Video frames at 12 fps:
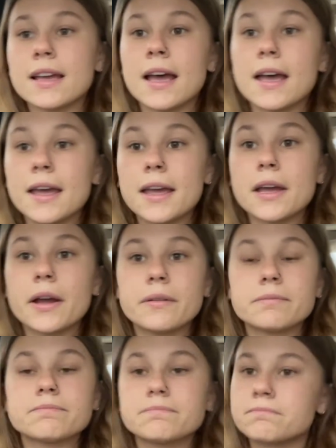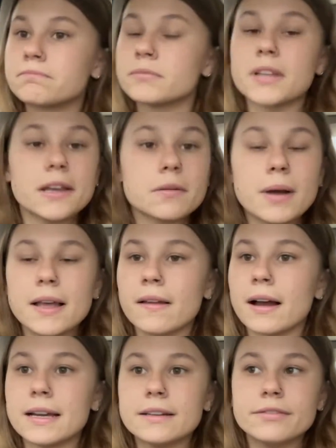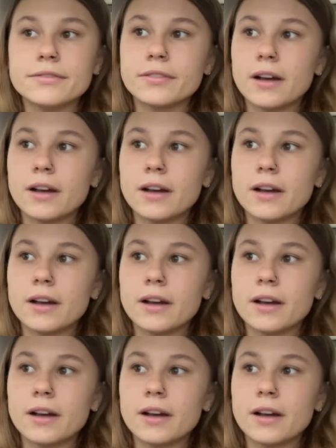a day in my life.